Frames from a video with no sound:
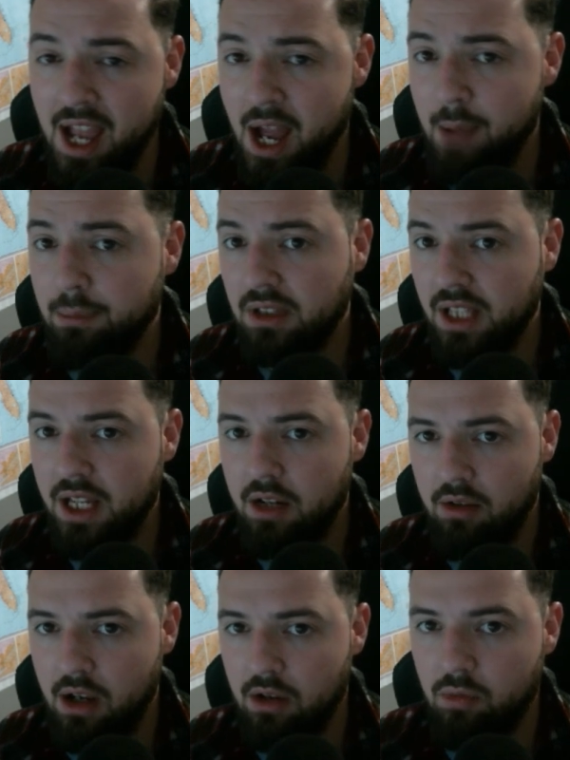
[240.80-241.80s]

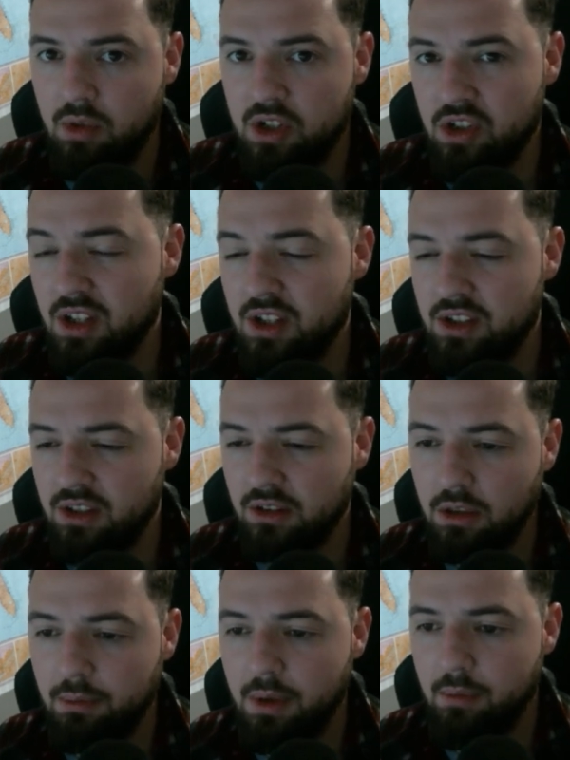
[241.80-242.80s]
Playground, which does a little
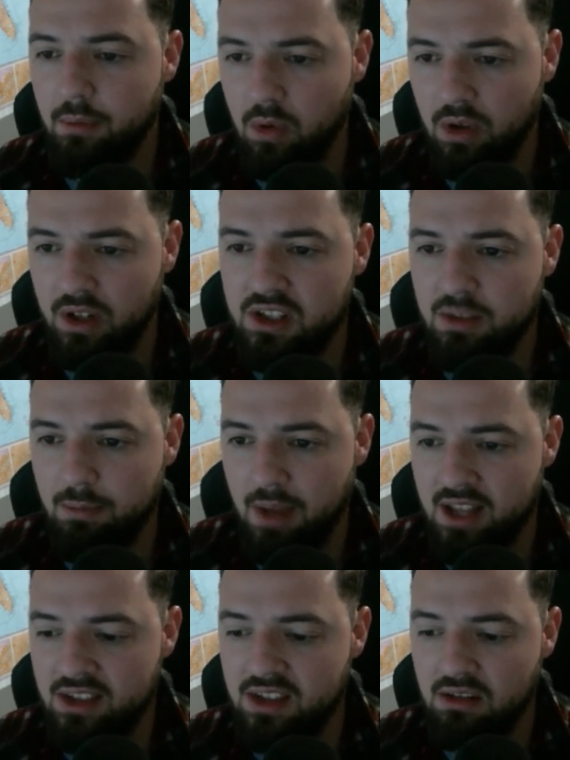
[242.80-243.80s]
bit more
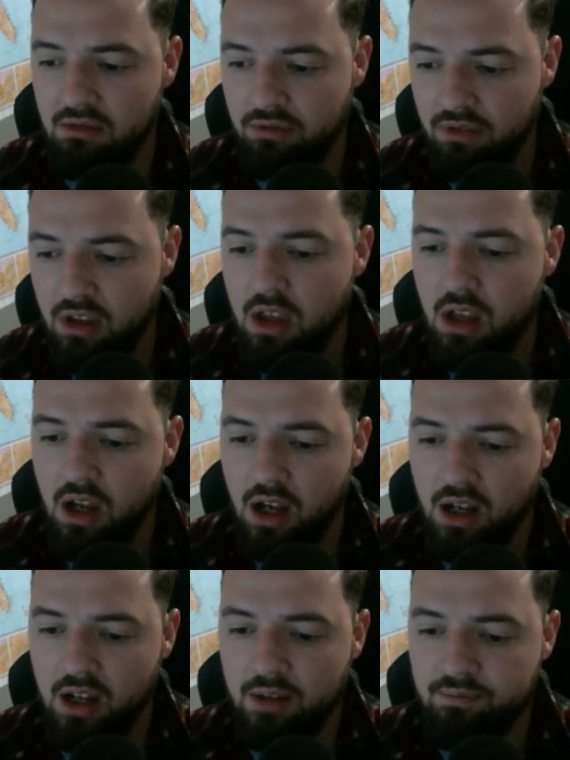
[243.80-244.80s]
expansive,
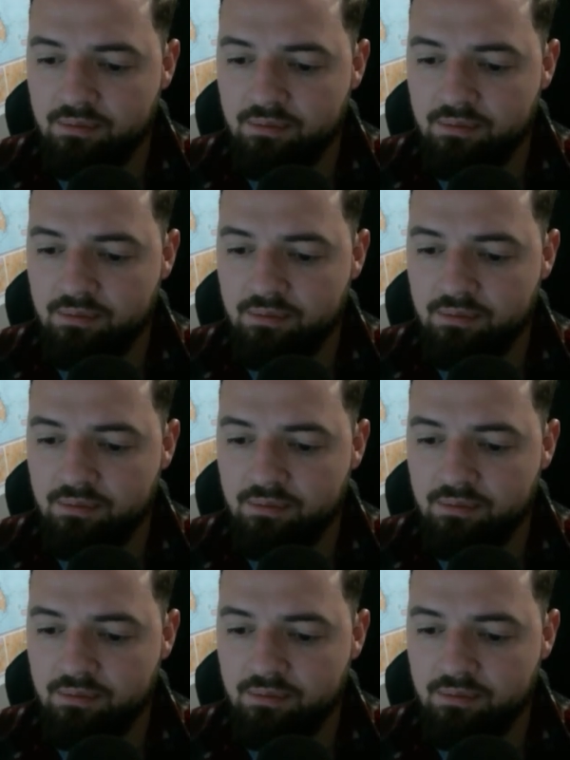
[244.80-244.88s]
a